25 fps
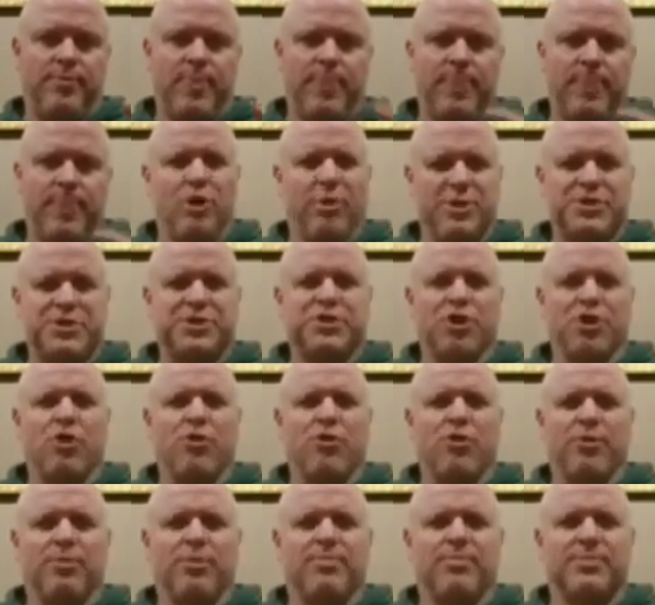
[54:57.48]
like a
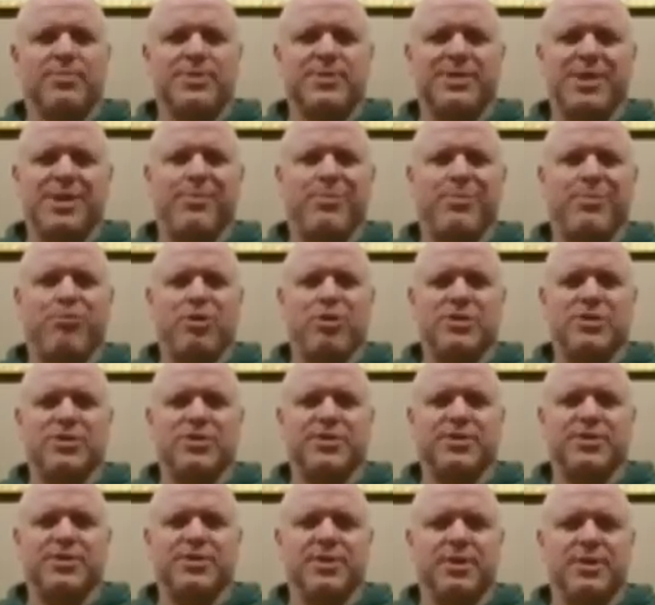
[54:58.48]
stone,
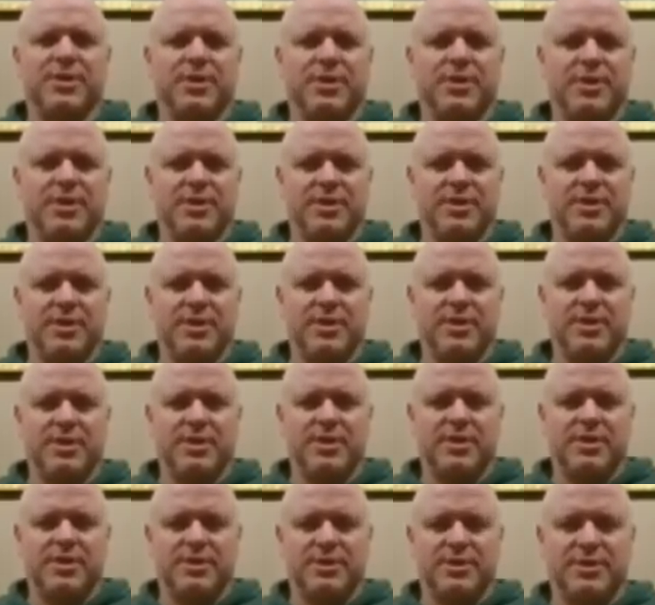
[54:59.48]
semi-precious
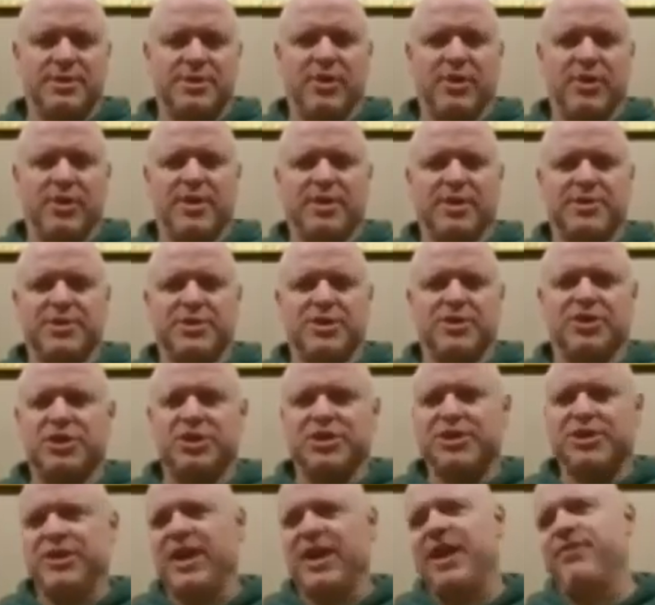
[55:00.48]
Australian
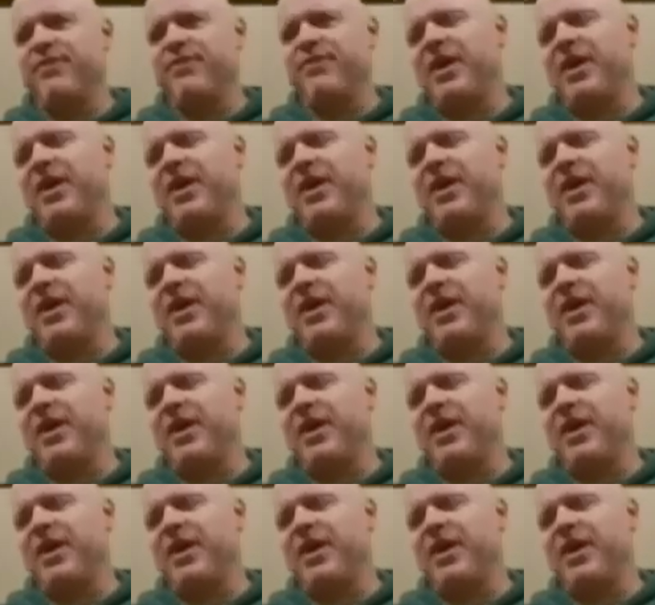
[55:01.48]
stone. So she